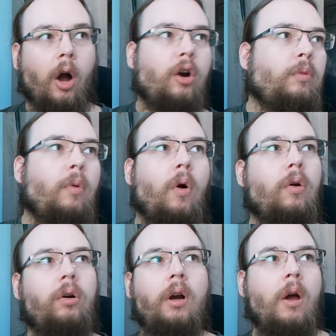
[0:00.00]

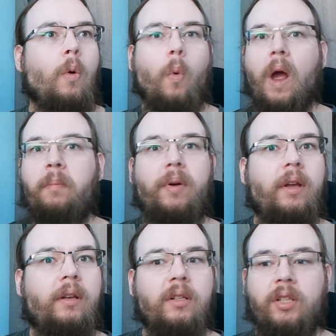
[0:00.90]
armor,
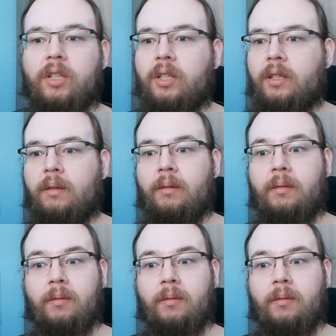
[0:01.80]
weapons